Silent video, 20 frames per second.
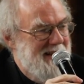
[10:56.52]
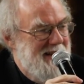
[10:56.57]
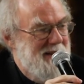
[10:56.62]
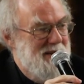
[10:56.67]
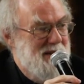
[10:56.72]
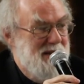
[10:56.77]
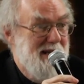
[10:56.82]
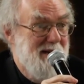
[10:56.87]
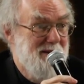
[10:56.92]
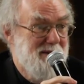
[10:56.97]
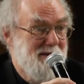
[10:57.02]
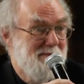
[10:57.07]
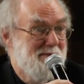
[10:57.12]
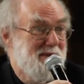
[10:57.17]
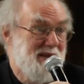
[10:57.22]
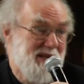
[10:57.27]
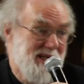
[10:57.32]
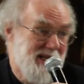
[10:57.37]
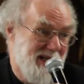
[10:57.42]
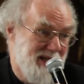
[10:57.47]
That sounds
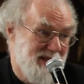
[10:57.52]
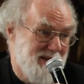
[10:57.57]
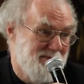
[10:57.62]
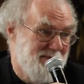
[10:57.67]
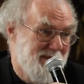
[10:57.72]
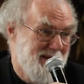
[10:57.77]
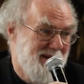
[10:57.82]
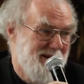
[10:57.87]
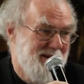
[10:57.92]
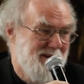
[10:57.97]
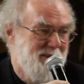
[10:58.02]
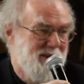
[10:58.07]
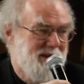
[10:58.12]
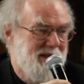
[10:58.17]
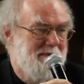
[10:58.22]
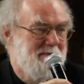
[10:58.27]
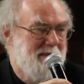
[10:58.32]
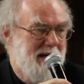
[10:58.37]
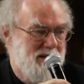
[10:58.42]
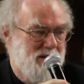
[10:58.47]
absurd, but I think what
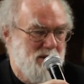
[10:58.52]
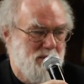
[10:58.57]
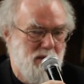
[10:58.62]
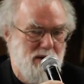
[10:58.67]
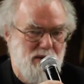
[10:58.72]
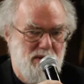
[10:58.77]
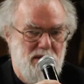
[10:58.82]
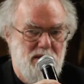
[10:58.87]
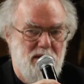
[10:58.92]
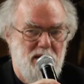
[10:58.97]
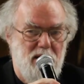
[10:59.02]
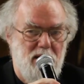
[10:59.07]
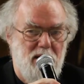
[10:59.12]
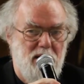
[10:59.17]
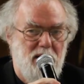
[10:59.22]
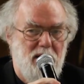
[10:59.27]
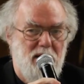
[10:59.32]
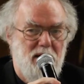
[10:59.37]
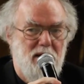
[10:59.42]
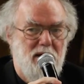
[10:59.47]
he meant was
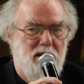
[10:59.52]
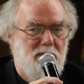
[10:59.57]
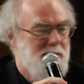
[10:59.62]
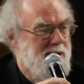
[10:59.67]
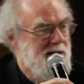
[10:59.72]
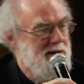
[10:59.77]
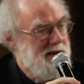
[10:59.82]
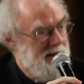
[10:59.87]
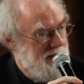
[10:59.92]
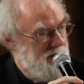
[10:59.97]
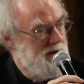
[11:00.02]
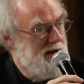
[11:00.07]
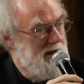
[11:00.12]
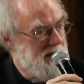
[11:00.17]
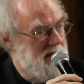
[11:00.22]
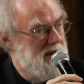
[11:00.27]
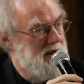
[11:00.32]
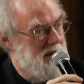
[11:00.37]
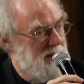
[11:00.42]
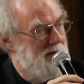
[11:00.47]
planting
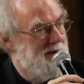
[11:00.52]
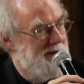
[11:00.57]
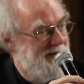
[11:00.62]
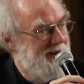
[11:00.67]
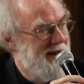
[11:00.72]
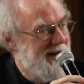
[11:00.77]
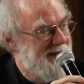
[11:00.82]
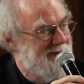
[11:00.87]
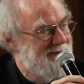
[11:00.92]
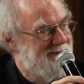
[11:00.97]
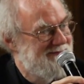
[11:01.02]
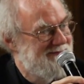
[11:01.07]
trees is a good thing.